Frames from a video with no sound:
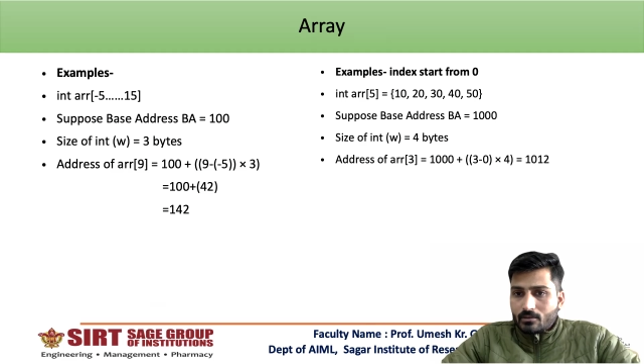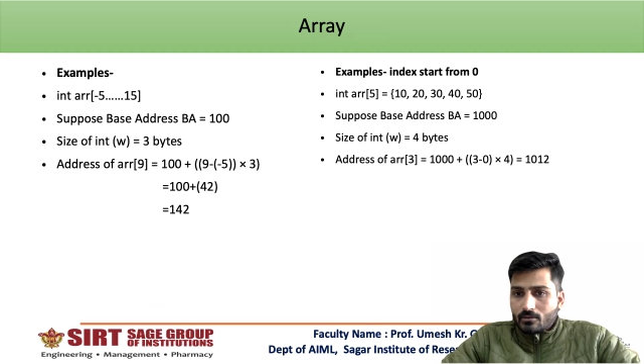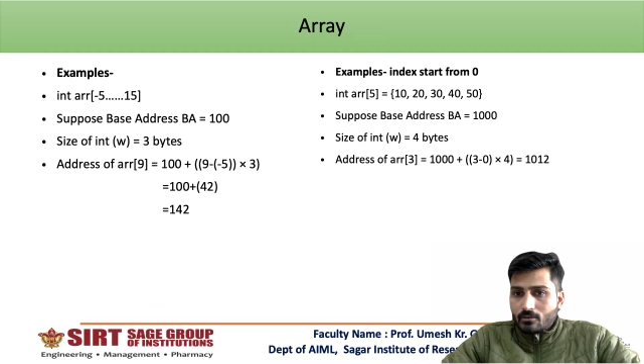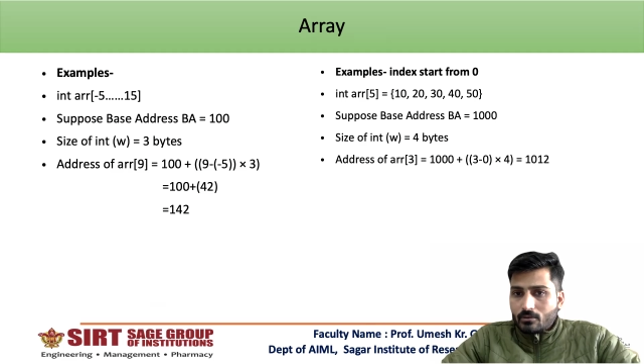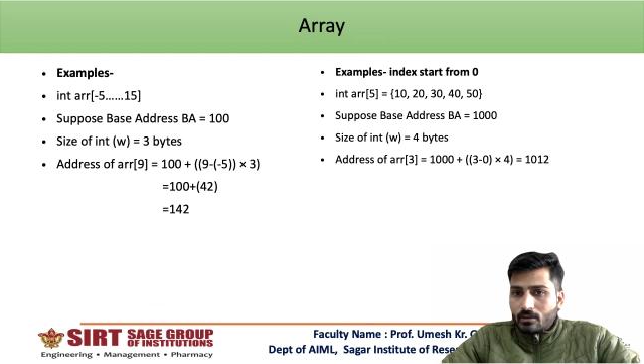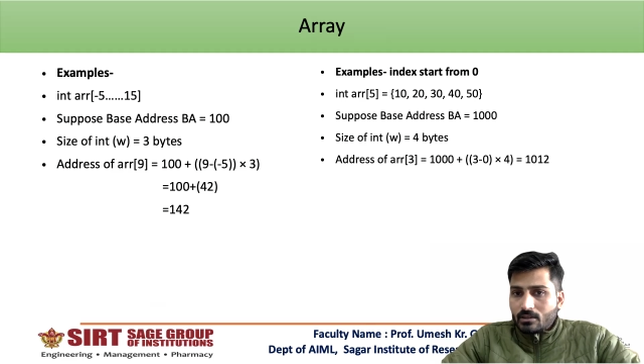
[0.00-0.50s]
So
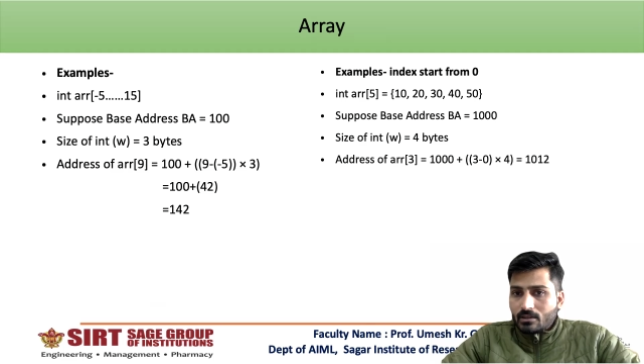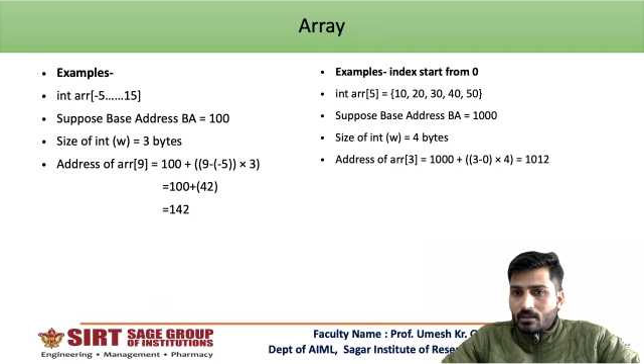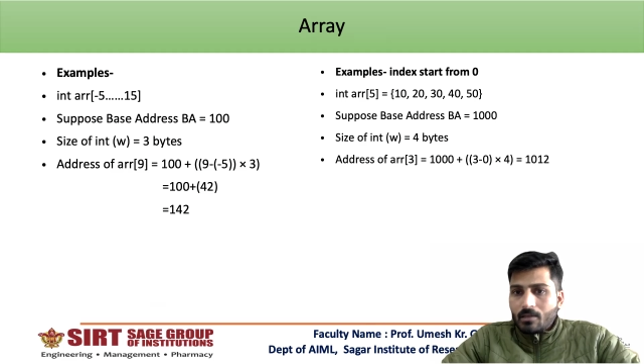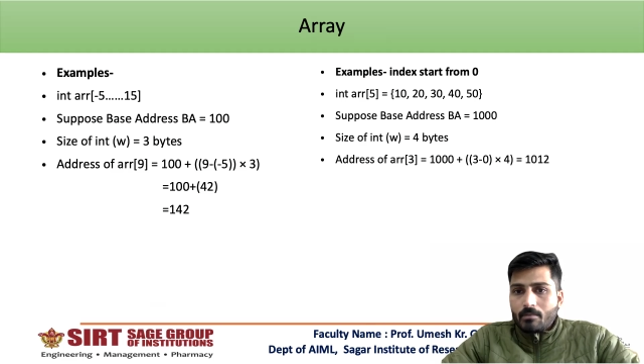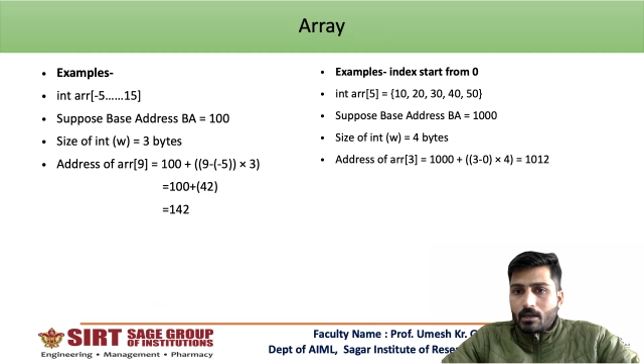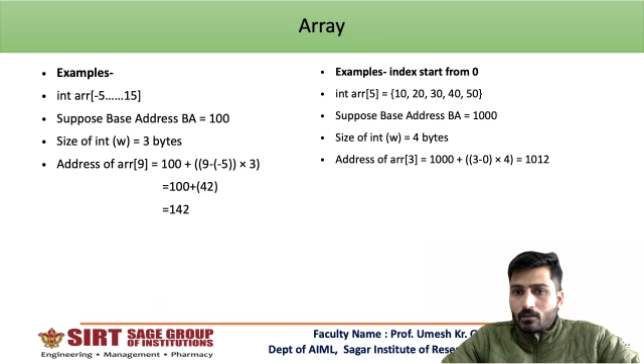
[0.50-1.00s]
this is the
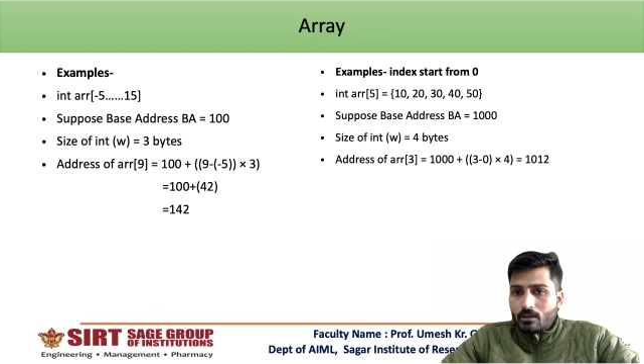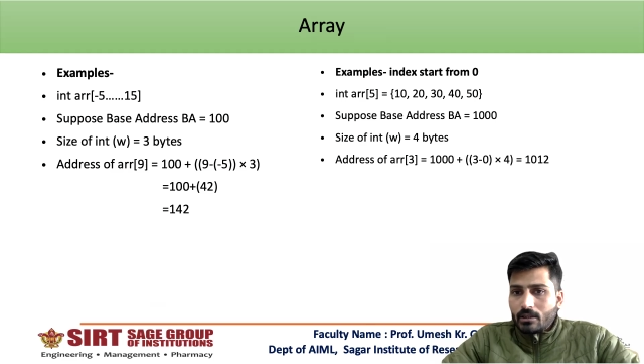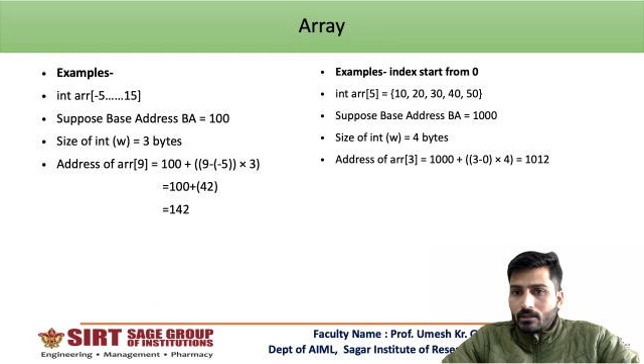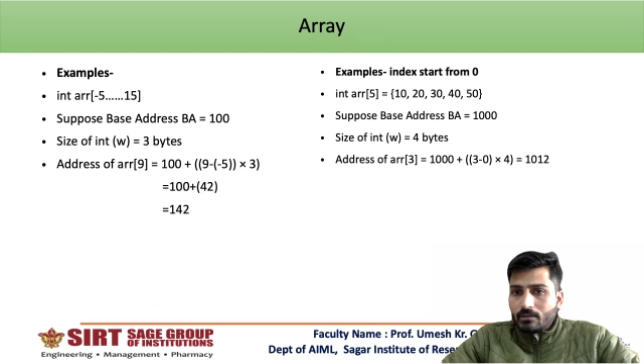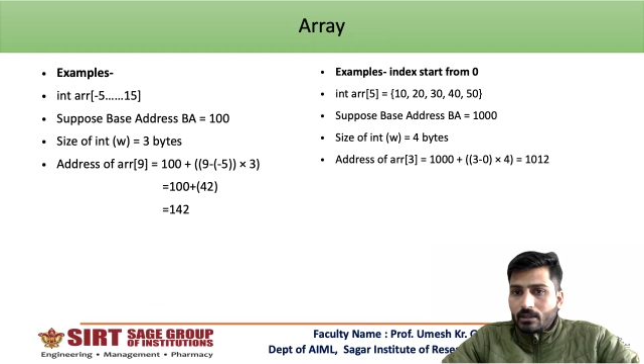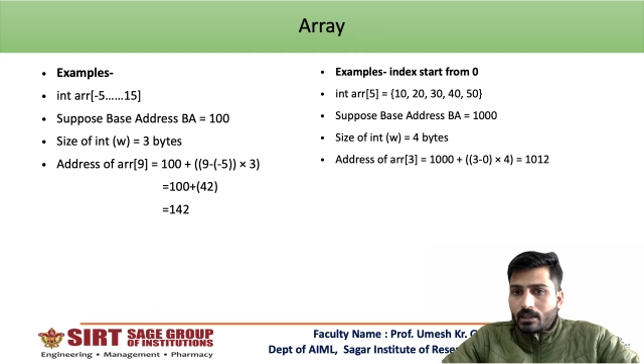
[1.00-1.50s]

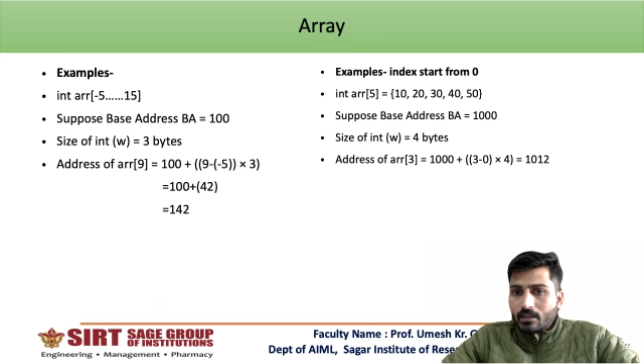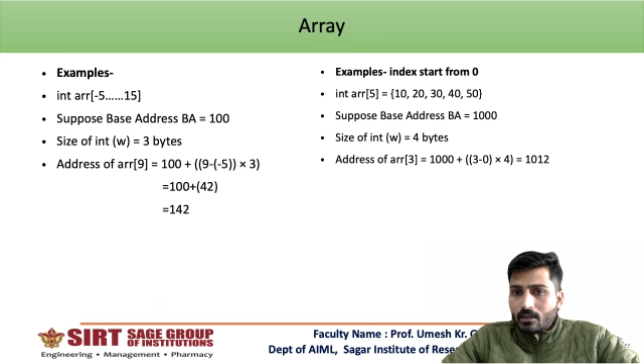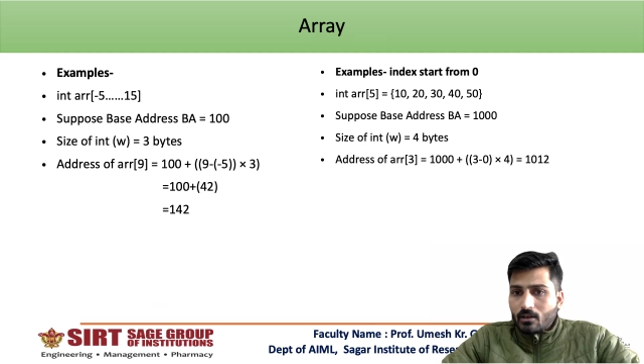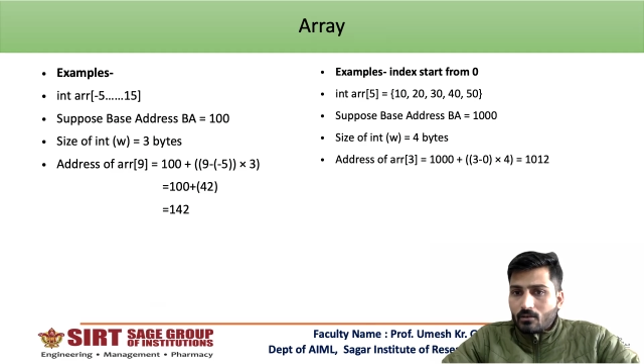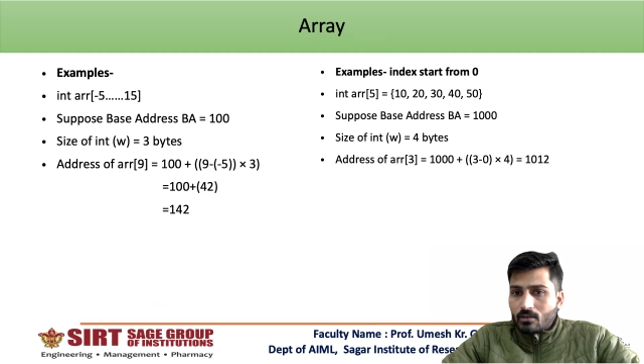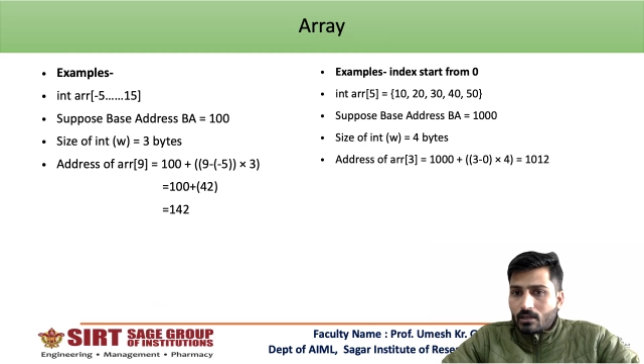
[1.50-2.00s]
manually we can
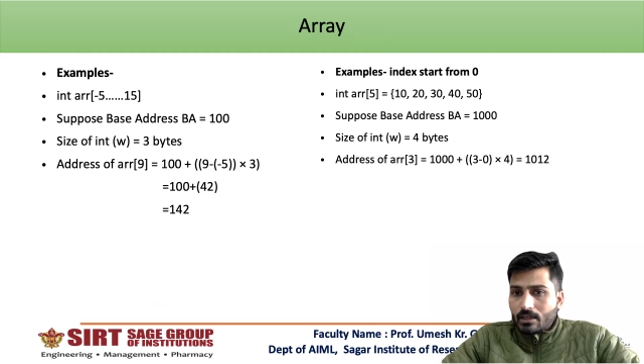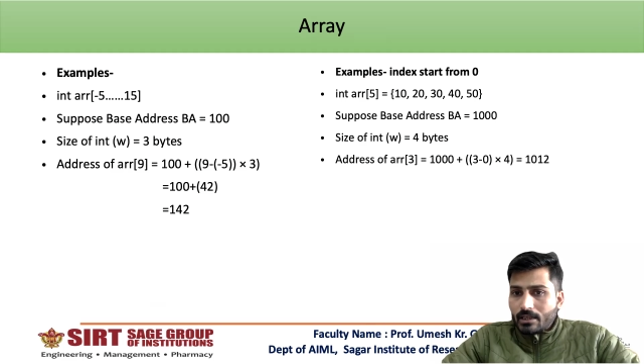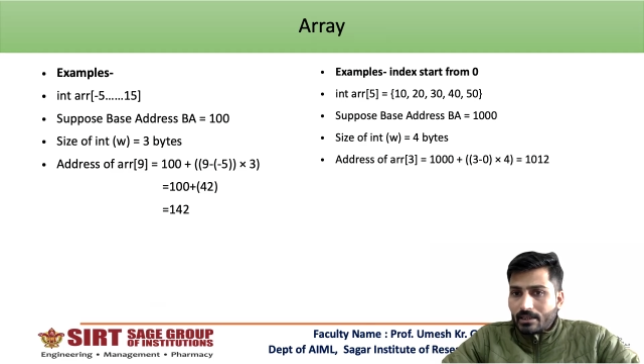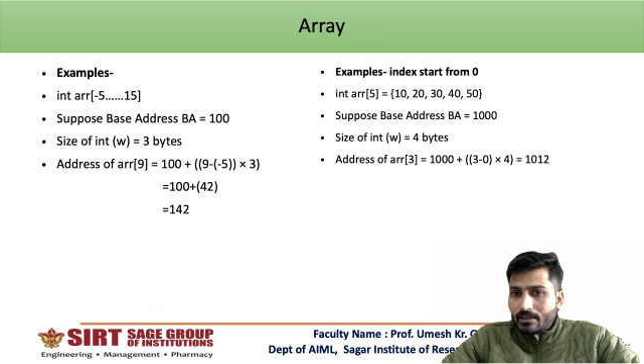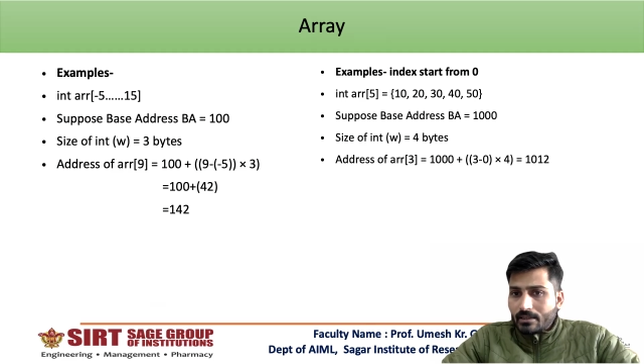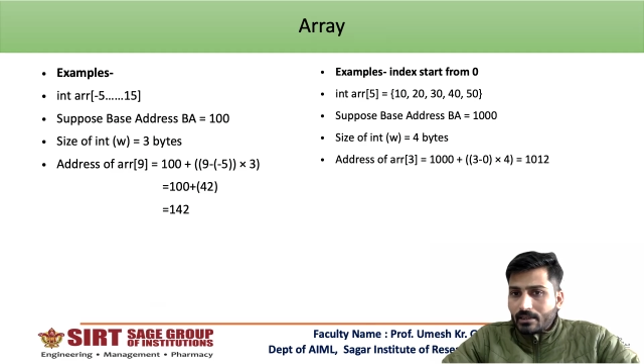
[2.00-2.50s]
count the
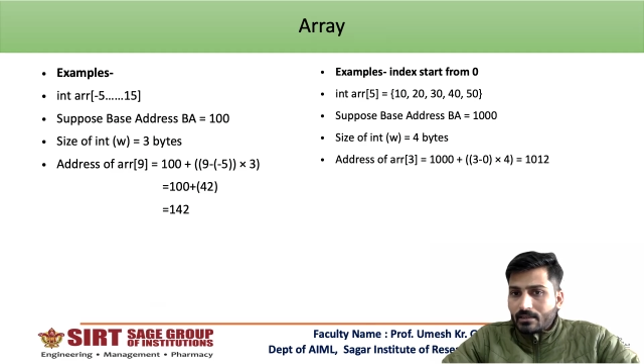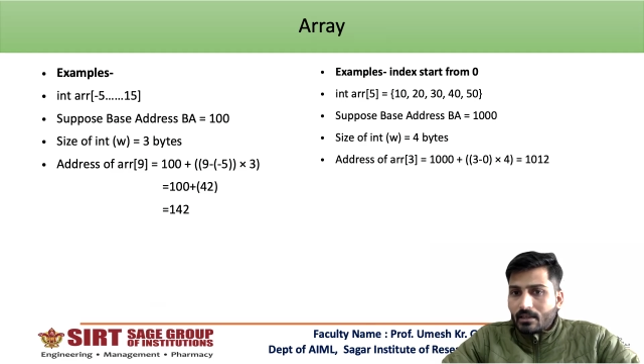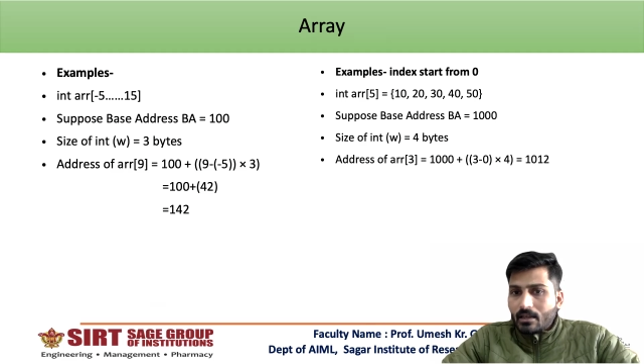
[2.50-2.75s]
address